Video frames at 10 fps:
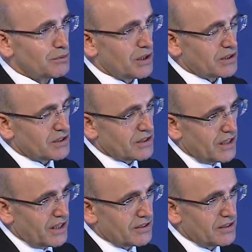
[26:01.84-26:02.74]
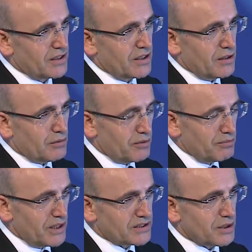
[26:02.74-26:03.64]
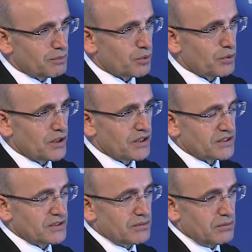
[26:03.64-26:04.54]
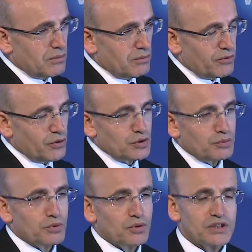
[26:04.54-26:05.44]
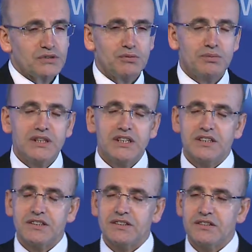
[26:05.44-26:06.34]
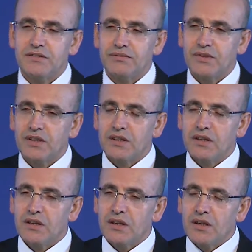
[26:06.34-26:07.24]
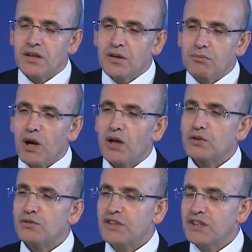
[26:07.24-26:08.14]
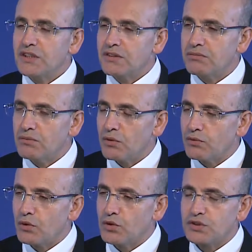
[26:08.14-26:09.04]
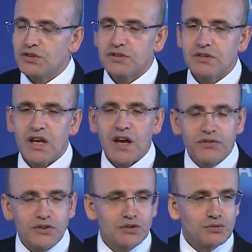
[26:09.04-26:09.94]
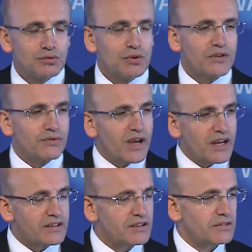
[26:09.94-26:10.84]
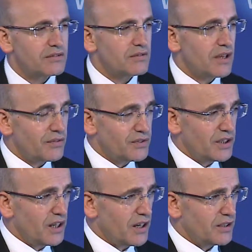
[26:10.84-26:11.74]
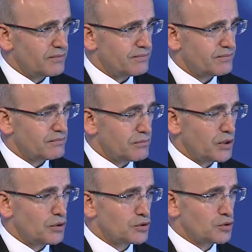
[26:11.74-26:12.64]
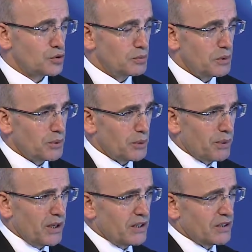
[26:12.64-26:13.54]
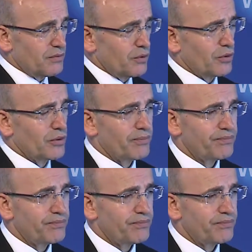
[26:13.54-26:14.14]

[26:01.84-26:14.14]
what, again, we've made some progress. Further progress will be needed. Part of the, of course, efforts to attract FDI, but also to be prepared for